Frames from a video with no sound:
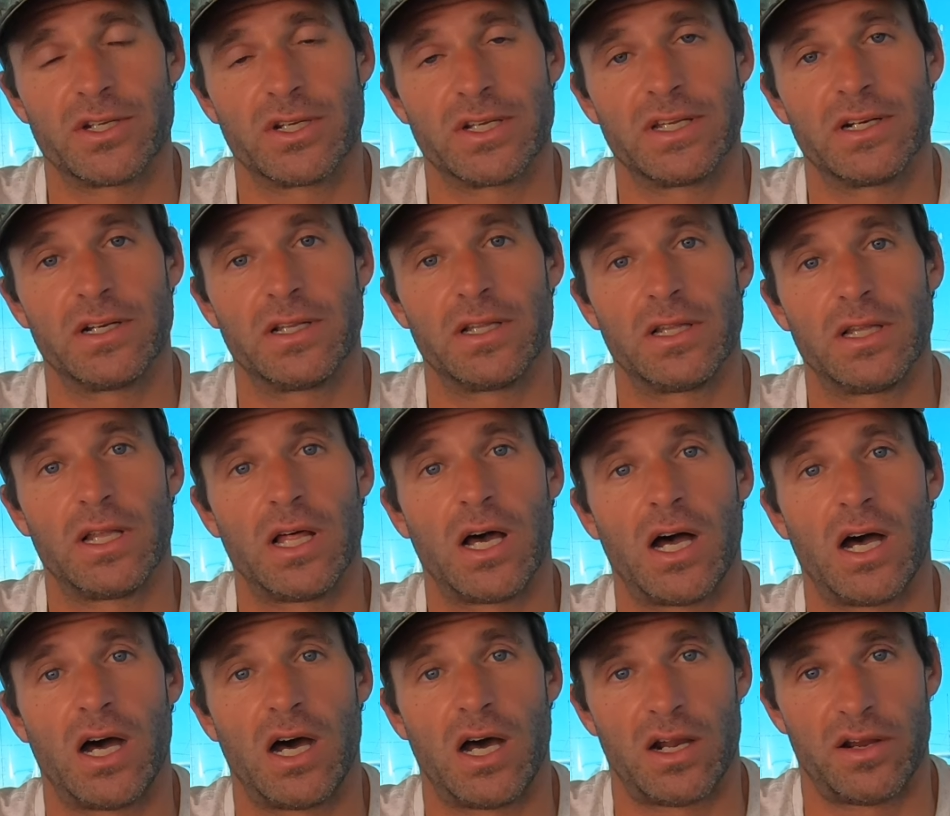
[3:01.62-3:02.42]
you get a
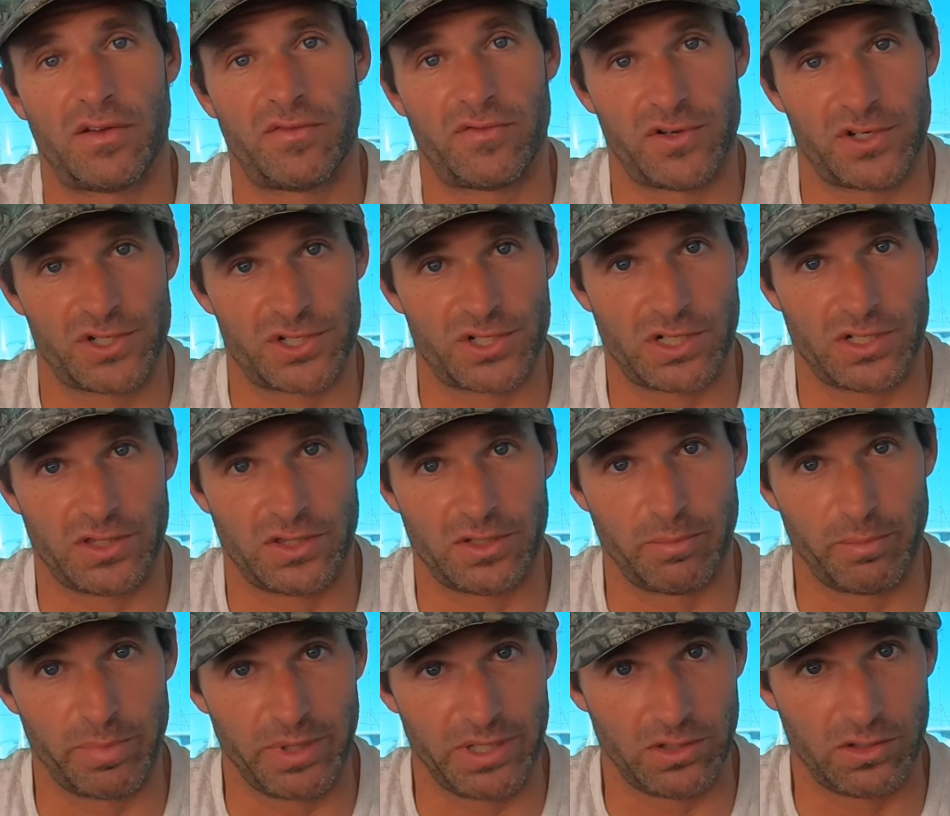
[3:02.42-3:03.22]
lot of fish on
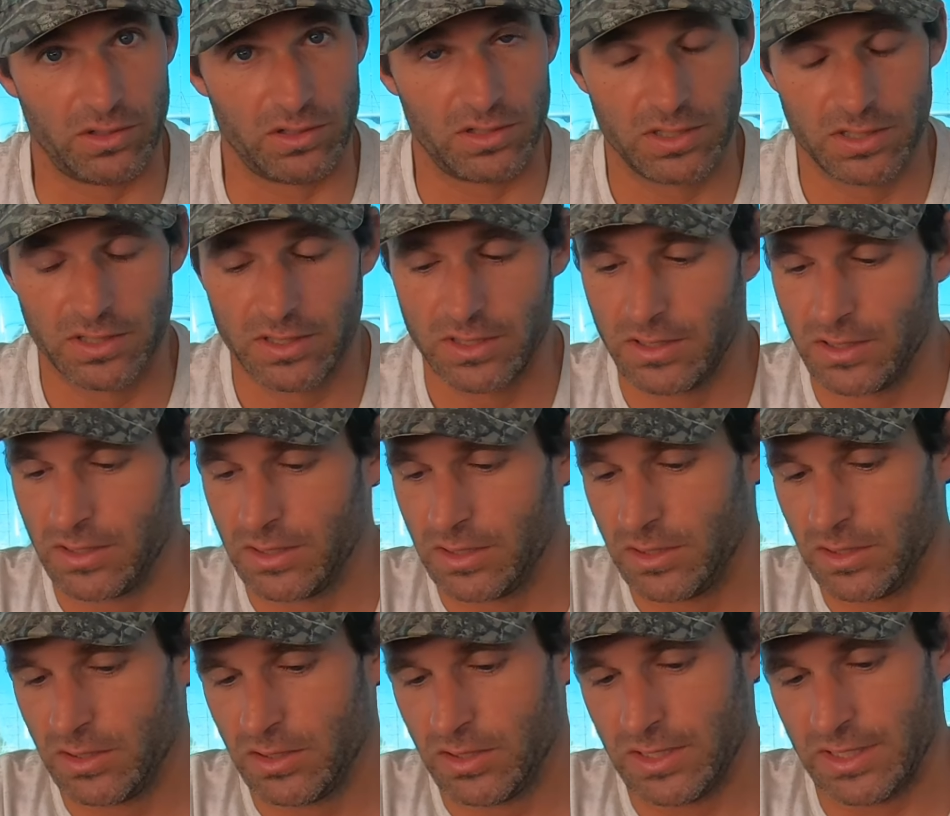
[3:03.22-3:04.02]
the bill
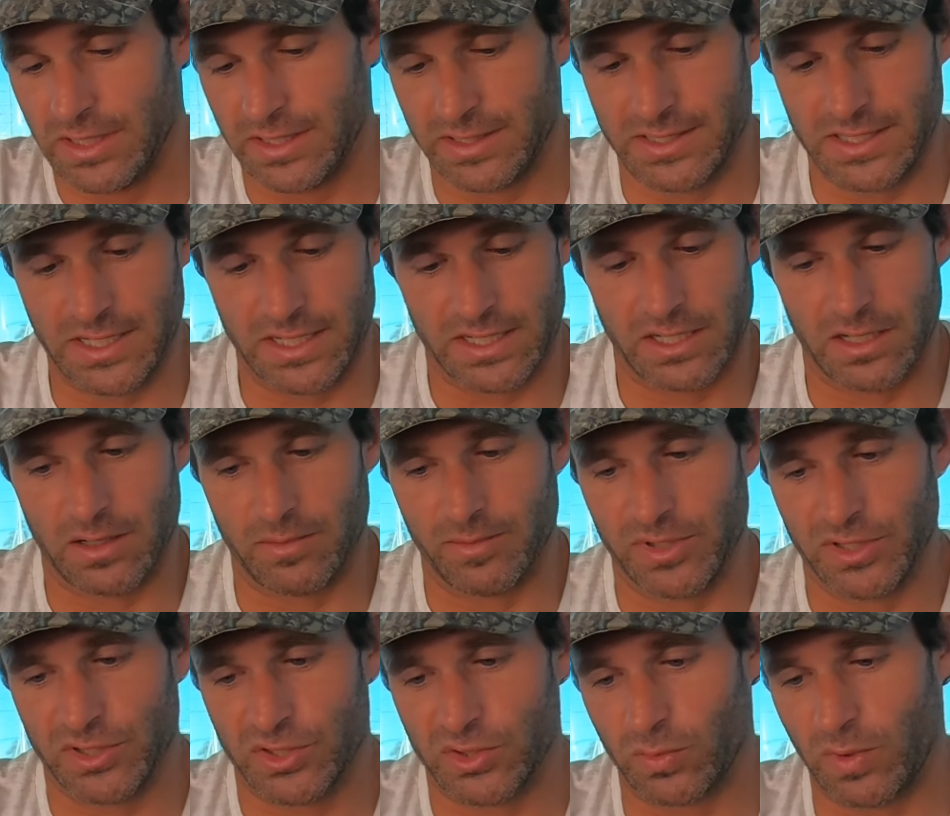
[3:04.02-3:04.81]
as they
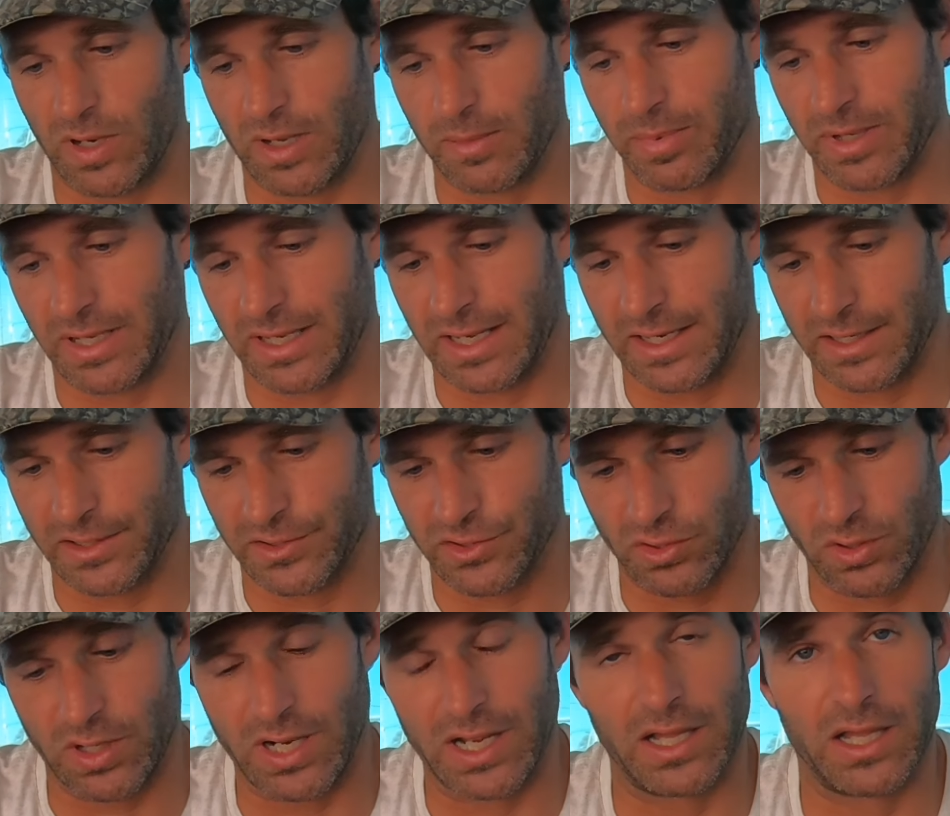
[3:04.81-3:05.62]
come in swiping at it.
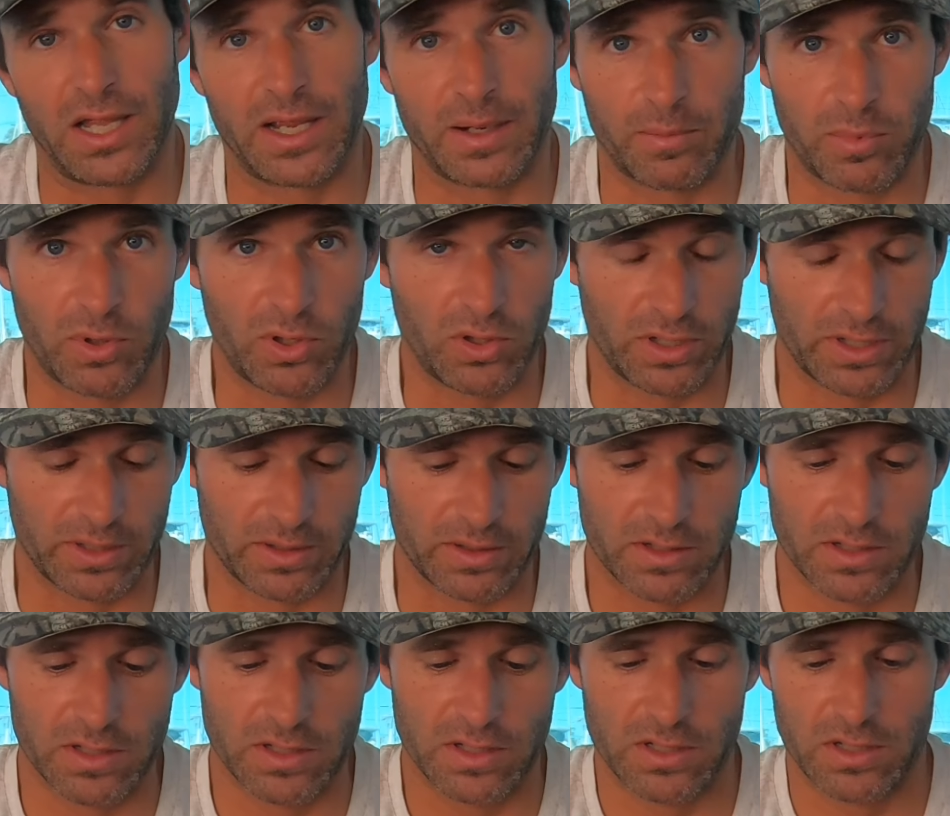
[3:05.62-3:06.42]
So I like
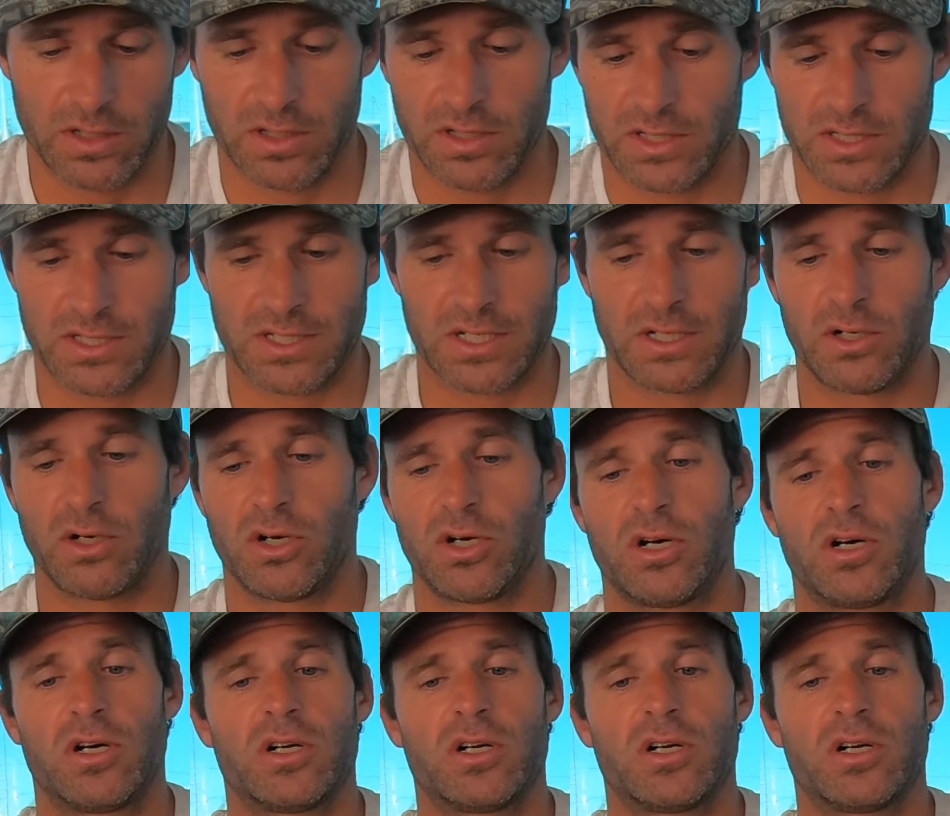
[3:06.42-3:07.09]
pulling single